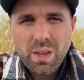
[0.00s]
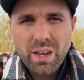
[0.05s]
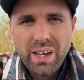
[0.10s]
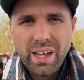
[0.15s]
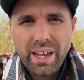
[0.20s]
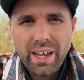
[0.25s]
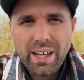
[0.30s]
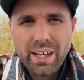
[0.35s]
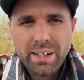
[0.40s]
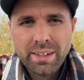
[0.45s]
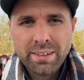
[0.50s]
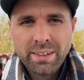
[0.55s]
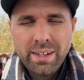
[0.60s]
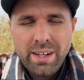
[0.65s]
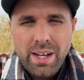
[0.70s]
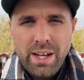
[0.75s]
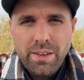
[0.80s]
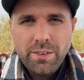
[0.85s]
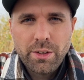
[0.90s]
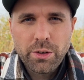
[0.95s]
And
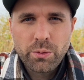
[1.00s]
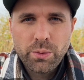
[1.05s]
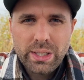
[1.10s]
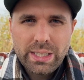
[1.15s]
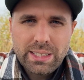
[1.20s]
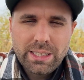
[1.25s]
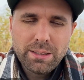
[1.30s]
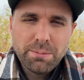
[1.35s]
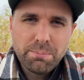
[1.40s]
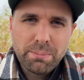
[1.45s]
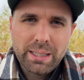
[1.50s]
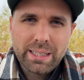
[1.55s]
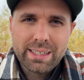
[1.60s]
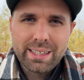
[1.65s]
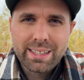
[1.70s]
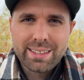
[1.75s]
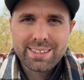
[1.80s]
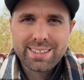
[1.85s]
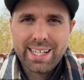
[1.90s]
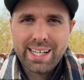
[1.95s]
the reason being
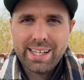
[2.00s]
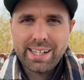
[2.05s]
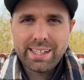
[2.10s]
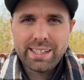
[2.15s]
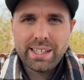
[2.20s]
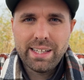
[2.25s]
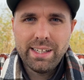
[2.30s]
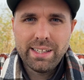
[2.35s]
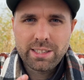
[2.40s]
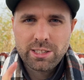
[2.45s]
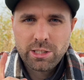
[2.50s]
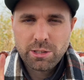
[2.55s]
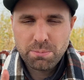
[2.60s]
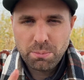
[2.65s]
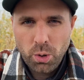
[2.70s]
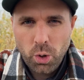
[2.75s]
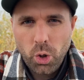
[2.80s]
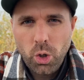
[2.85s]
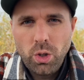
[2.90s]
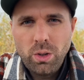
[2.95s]
is that it's
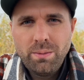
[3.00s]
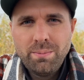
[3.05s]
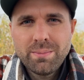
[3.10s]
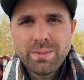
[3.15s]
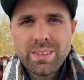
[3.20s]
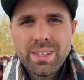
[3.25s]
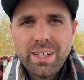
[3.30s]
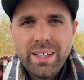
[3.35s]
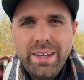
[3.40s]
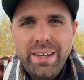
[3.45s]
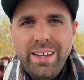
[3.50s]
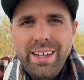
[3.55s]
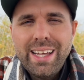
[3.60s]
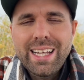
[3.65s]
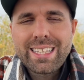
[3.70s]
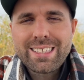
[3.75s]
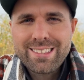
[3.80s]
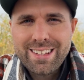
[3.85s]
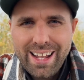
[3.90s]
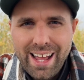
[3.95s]
small,
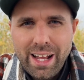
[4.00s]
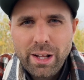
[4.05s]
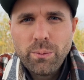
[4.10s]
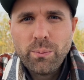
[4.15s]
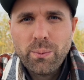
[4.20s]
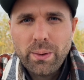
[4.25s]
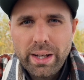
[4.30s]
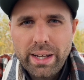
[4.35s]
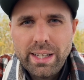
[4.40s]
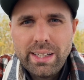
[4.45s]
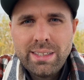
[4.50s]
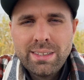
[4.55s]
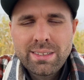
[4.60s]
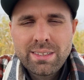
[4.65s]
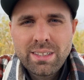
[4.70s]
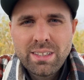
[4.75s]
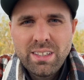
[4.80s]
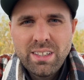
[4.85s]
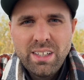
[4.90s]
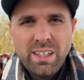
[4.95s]
it's
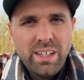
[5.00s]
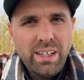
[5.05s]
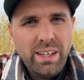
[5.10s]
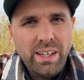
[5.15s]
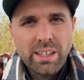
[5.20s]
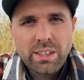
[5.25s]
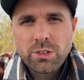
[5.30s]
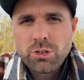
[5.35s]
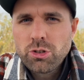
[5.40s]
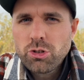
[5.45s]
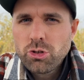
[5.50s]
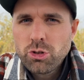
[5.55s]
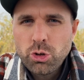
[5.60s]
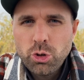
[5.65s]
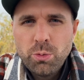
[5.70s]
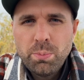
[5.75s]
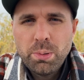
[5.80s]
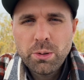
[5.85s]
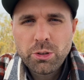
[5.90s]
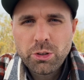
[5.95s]
lightweight, it's
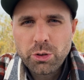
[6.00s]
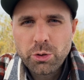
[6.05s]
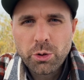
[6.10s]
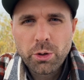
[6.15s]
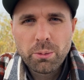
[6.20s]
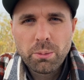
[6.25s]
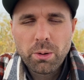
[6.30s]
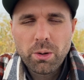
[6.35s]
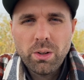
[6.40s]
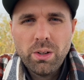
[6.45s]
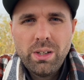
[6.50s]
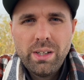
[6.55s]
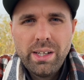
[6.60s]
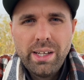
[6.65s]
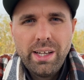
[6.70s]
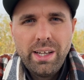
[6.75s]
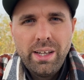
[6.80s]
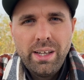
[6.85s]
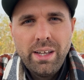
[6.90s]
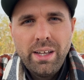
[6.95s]
super durable,
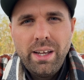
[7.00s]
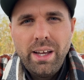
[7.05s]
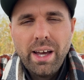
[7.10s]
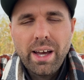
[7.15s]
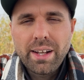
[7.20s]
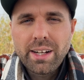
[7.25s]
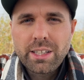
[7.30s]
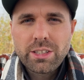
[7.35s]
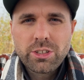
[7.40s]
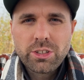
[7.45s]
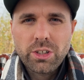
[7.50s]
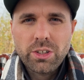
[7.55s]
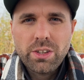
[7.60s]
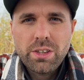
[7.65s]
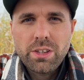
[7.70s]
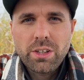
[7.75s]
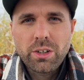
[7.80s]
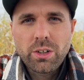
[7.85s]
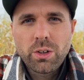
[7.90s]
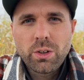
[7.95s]
and it's got
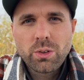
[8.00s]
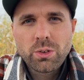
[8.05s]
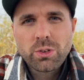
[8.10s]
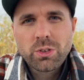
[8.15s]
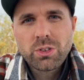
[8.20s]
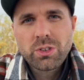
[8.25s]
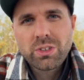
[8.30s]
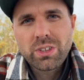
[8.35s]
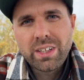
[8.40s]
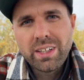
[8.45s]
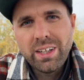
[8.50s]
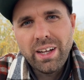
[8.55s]
those